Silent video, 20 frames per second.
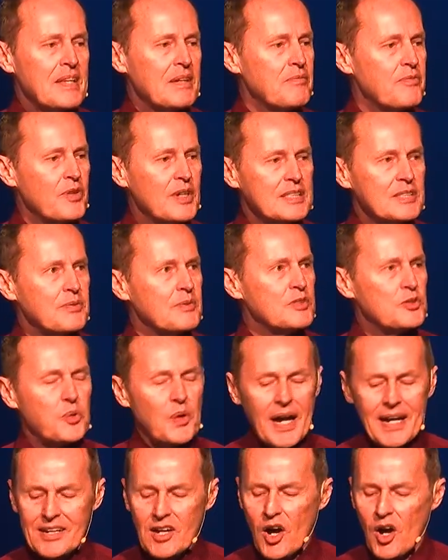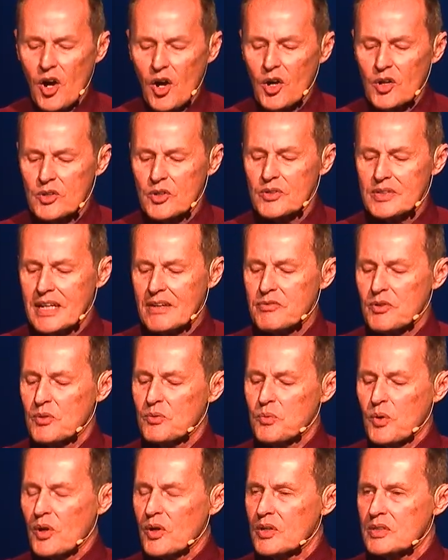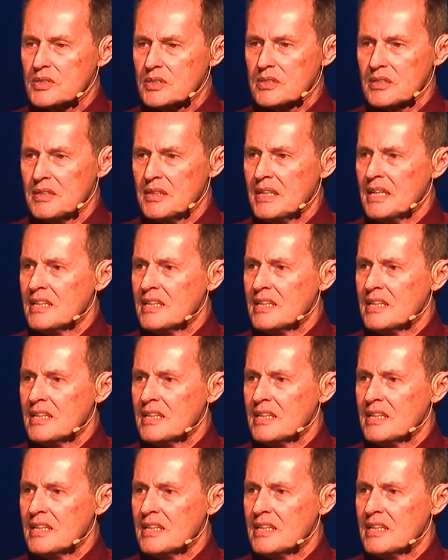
friends, trying harder never works.